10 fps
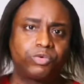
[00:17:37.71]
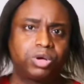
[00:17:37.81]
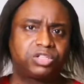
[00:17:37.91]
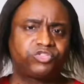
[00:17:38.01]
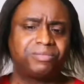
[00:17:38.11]

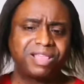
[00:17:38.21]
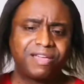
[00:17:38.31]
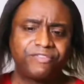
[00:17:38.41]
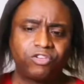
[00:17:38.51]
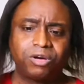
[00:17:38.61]
ones from
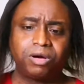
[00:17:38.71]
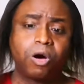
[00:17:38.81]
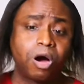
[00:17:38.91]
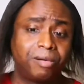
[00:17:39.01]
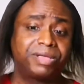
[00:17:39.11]
that
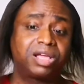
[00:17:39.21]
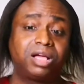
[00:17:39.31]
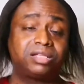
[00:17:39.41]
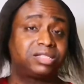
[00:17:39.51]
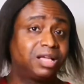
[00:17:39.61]
are
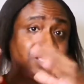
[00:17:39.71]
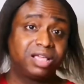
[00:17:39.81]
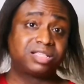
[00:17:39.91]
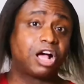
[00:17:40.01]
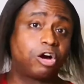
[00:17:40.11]
because it's